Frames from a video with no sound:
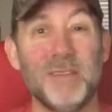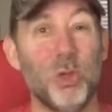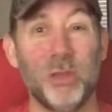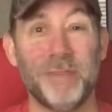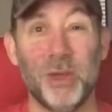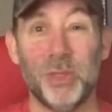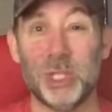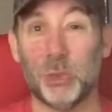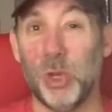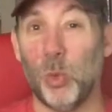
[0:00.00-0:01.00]
only found
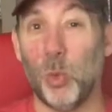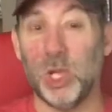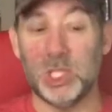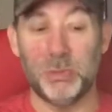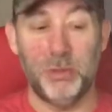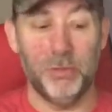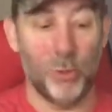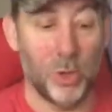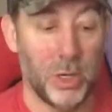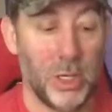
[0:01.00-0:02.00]
this one once
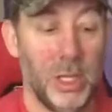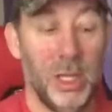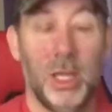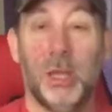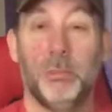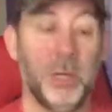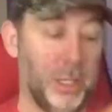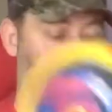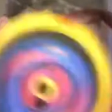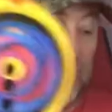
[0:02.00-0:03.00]
before, but
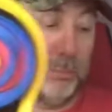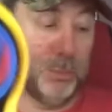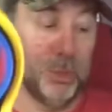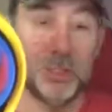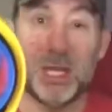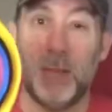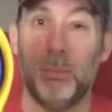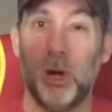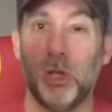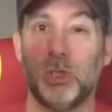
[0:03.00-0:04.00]
you got Bullseye
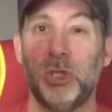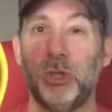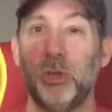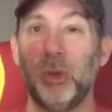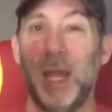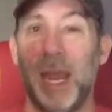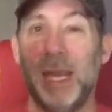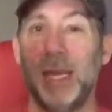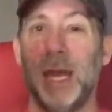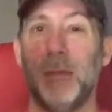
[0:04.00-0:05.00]
Ball 2 and
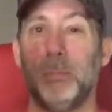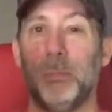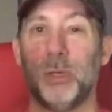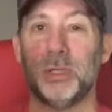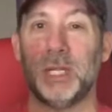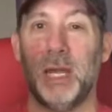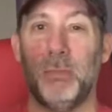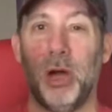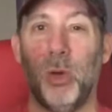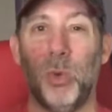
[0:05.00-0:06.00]
you got Bullseye
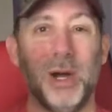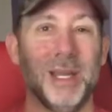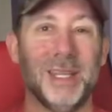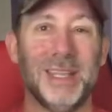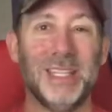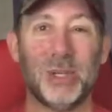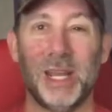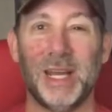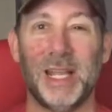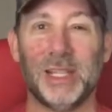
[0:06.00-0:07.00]
Ball 1. And these are
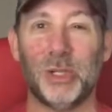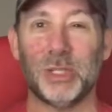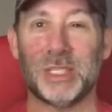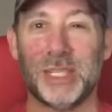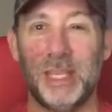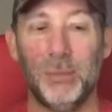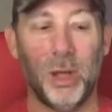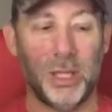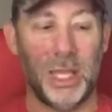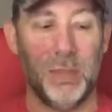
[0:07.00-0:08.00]
kind of like little skee
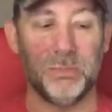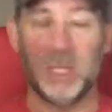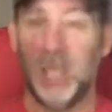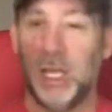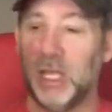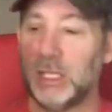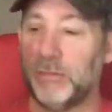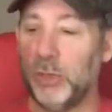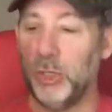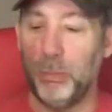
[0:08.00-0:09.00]
ball games, except
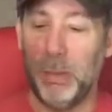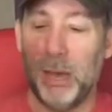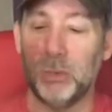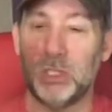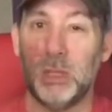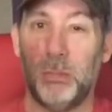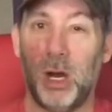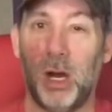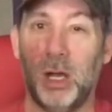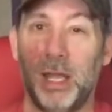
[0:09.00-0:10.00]
for you bounce the
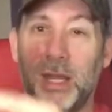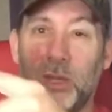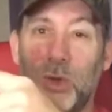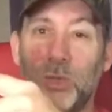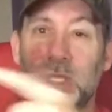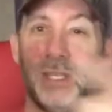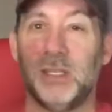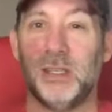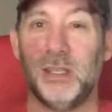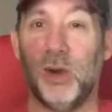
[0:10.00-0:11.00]
ball and it goes
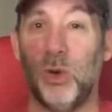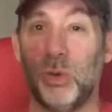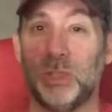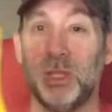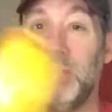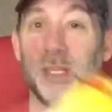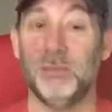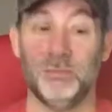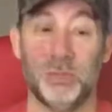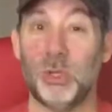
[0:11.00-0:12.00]
into the holes and you get
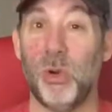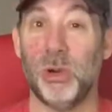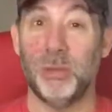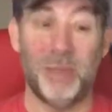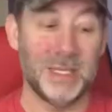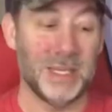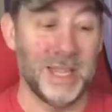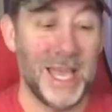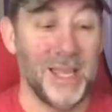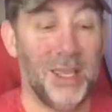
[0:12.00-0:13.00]
scoring based on
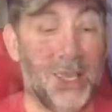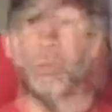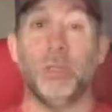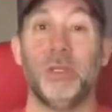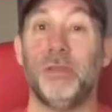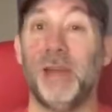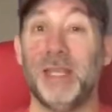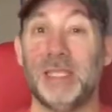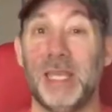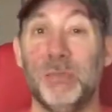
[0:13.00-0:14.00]
that. Generally, you'll find
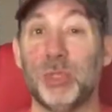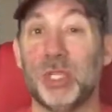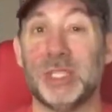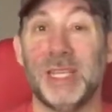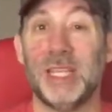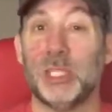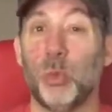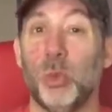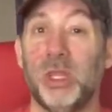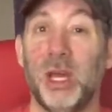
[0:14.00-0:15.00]
these games just like this
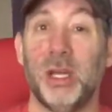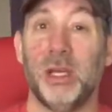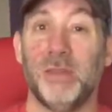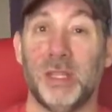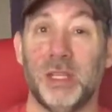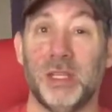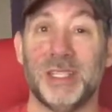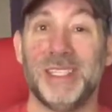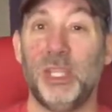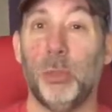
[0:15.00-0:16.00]
with none of the little
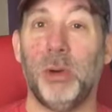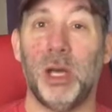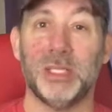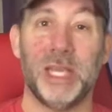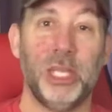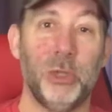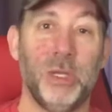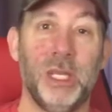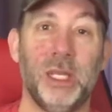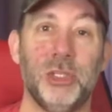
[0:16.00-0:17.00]
steel balls that you
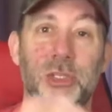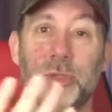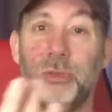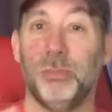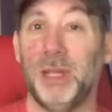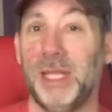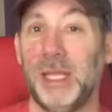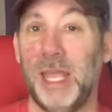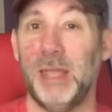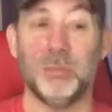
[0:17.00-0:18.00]
need to play the
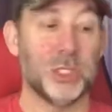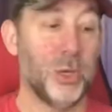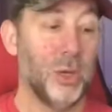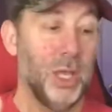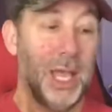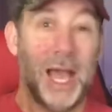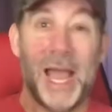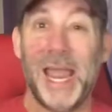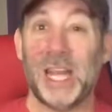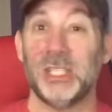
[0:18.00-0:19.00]
game. So
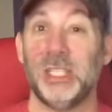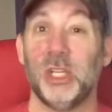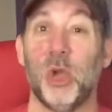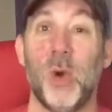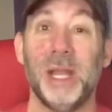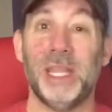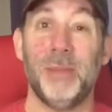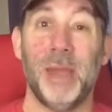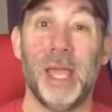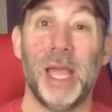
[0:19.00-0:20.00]
I actually did go on
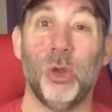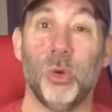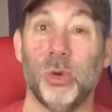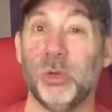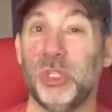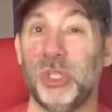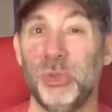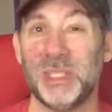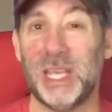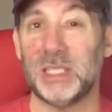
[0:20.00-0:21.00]
eBay. I ordered 2
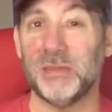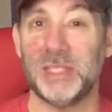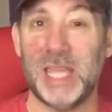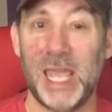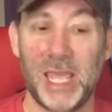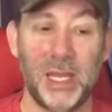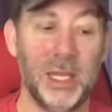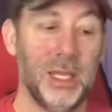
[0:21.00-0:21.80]
sets of 10.